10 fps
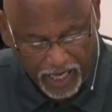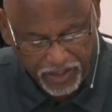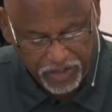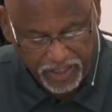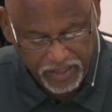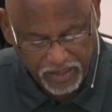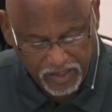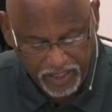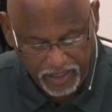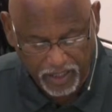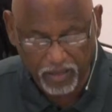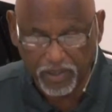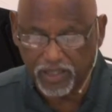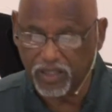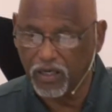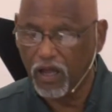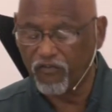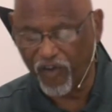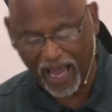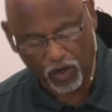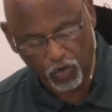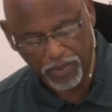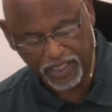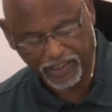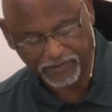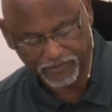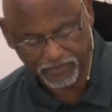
And Jesus said to him, listen, follow me.